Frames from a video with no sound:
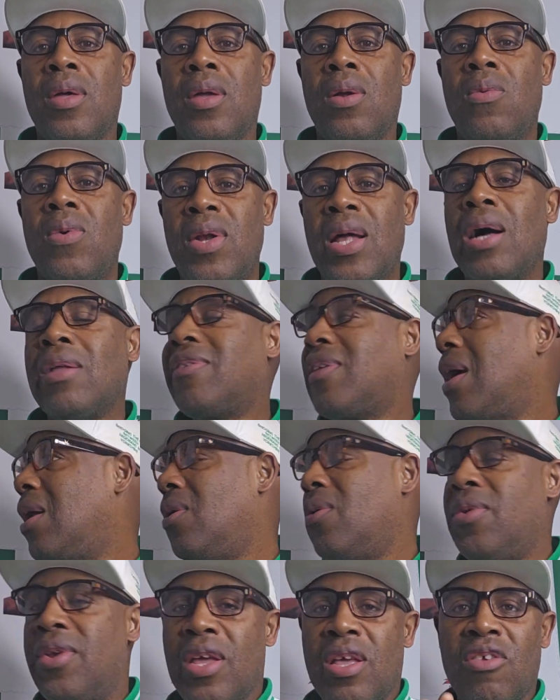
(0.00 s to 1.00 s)
It will now
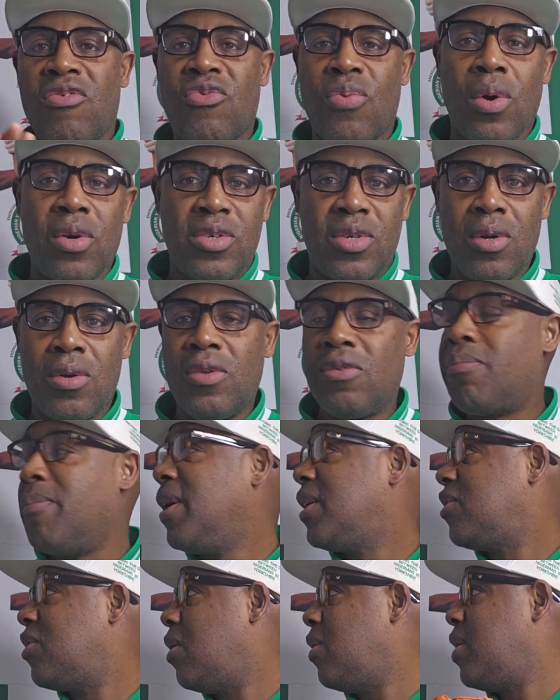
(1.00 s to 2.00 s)
tell you the instructions,
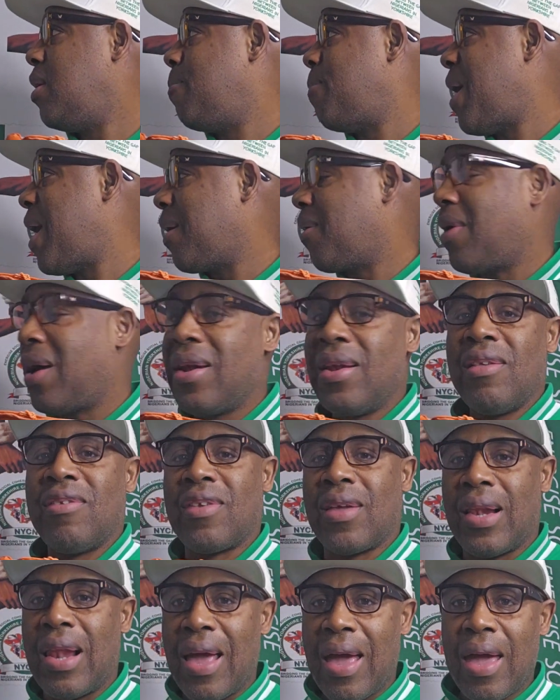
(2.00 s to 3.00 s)
make sure the background
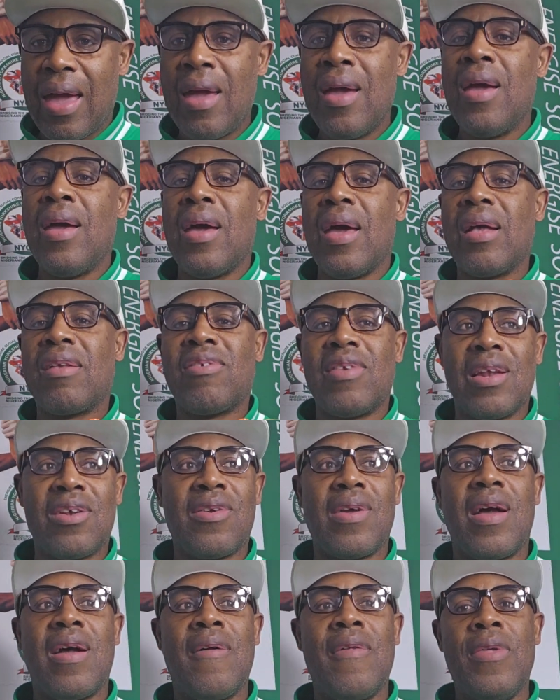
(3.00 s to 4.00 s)
is clear,
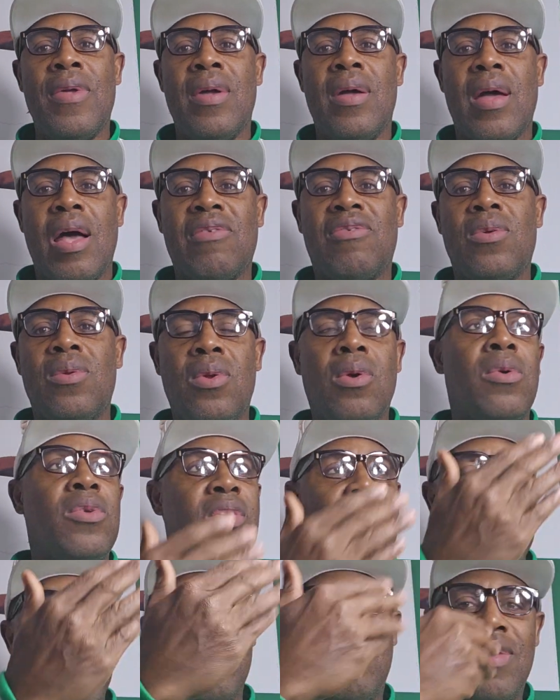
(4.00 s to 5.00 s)
etc. As you know,
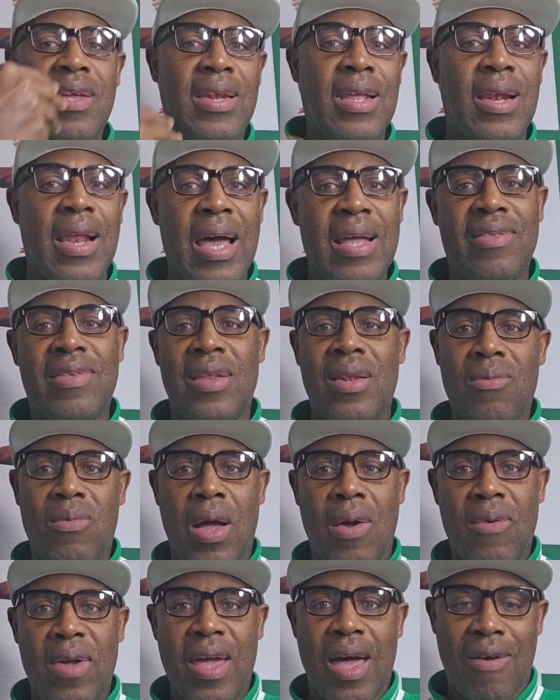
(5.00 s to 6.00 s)
you can see the lighting
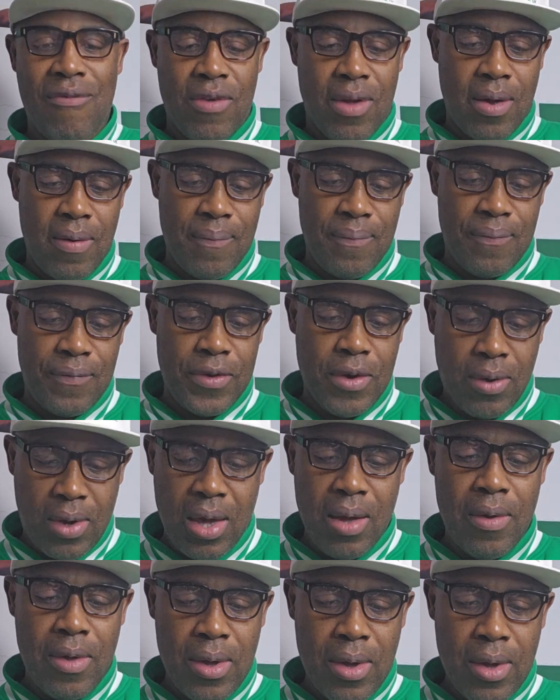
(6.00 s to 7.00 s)
where we have it.
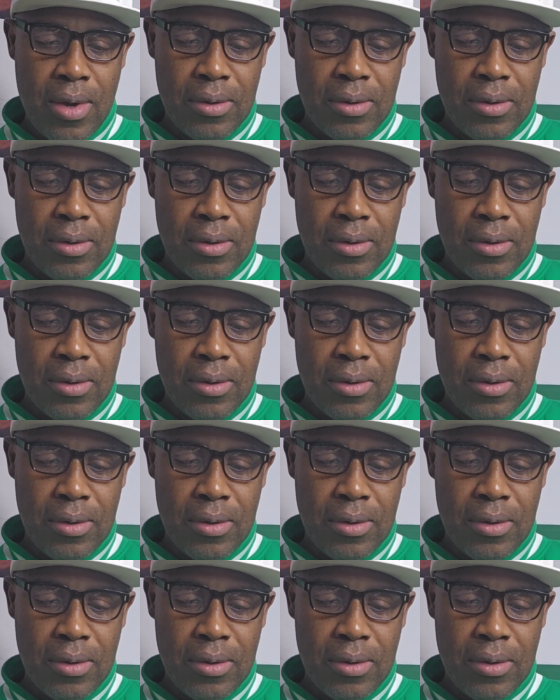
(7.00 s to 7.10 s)
Okay?